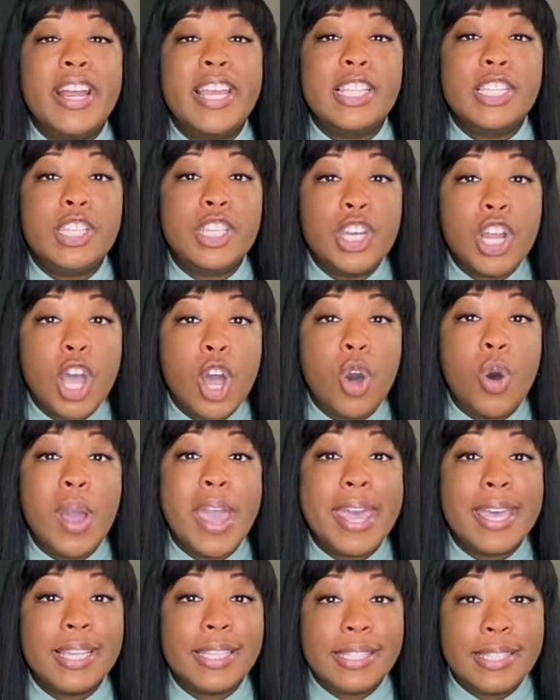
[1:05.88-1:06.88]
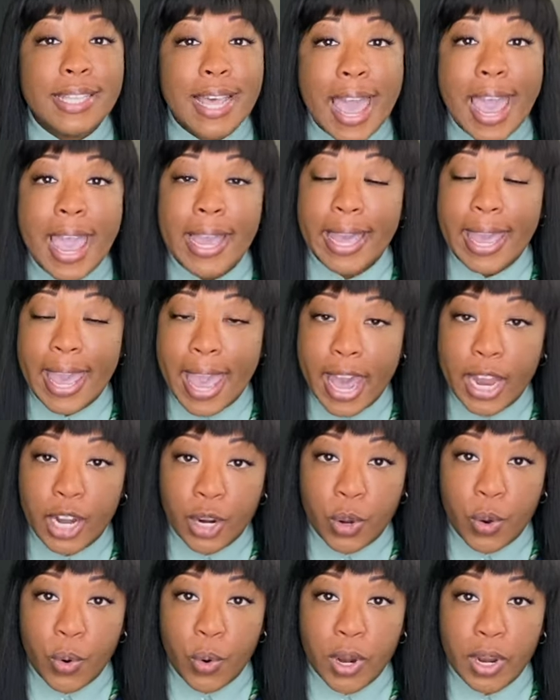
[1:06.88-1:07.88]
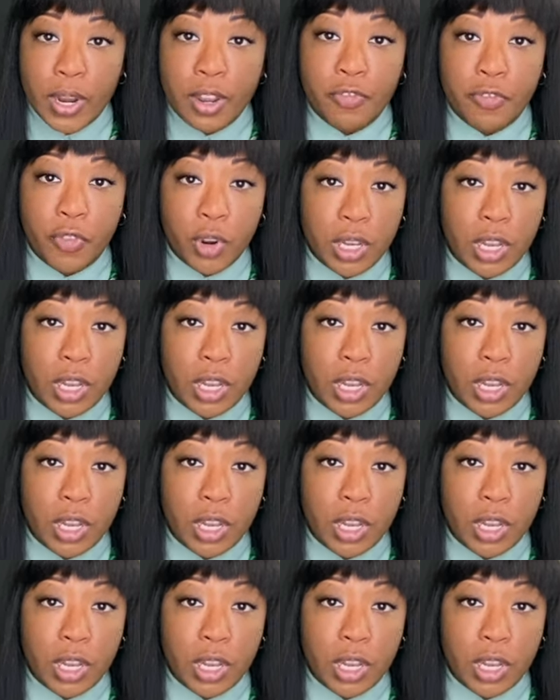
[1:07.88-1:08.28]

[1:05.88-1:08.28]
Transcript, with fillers: is no exact category for